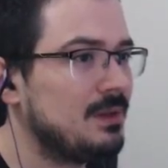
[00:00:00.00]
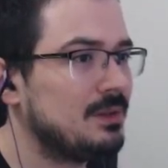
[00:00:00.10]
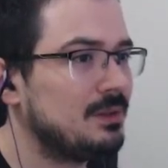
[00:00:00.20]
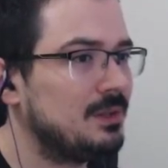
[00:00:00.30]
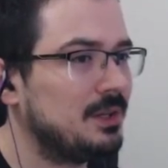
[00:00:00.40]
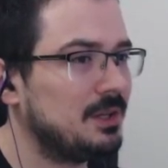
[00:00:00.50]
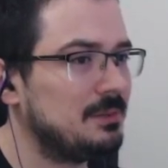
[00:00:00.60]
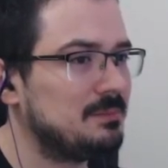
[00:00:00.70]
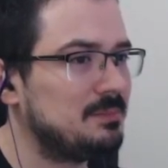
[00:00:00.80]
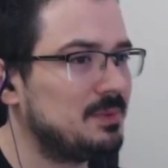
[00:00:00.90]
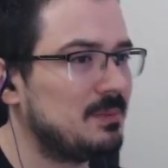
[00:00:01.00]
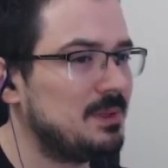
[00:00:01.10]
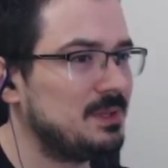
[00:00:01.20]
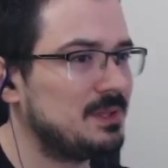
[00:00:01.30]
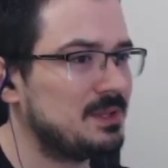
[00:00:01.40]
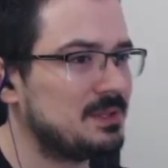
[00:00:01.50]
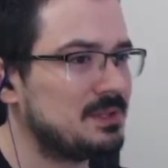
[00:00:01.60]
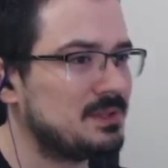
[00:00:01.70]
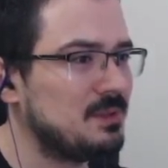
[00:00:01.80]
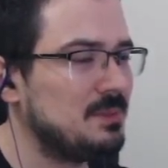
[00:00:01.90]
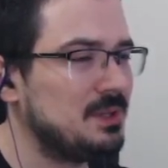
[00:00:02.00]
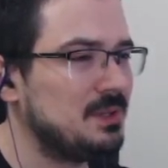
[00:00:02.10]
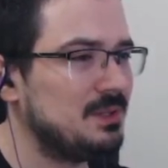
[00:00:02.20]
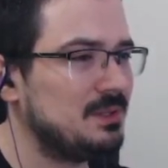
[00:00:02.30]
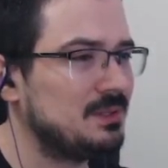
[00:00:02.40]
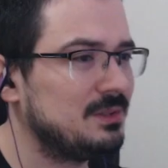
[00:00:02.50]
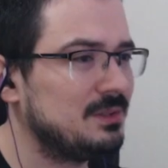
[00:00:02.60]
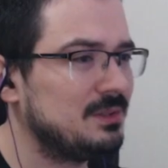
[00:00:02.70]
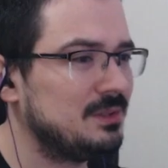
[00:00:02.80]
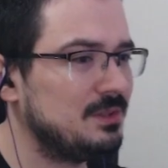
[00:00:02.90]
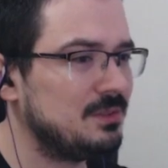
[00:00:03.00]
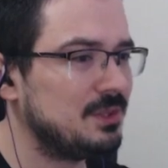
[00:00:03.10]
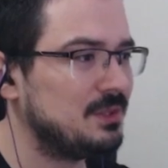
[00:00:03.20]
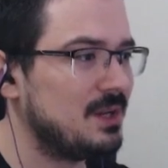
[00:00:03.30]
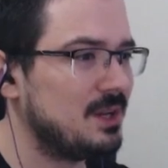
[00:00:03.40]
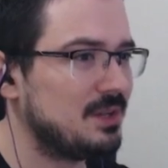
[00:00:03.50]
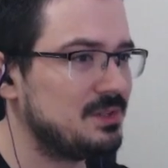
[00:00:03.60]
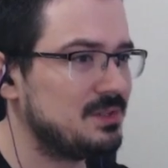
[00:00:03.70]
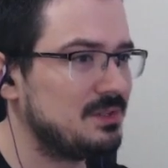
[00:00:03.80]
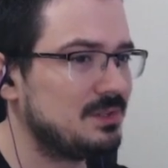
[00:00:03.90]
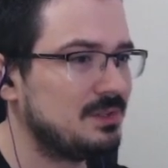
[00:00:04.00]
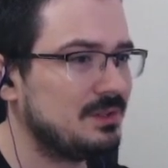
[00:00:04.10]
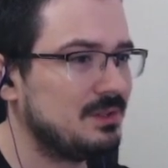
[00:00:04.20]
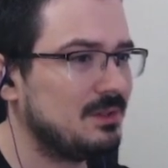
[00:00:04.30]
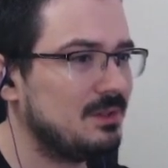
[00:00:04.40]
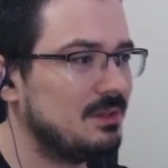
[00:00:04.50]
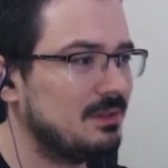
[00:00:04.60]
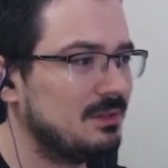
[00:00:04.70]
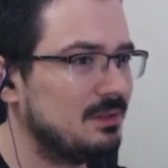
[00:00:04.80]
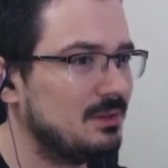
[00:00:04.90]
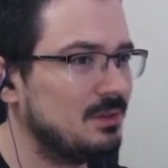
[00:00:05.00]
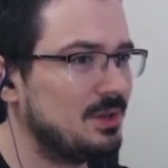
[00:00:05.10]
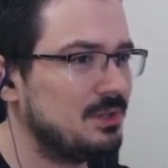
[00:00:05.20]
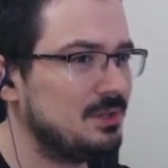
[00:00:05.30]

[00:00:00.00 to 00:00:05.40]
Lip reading: the game probably has so many different cards already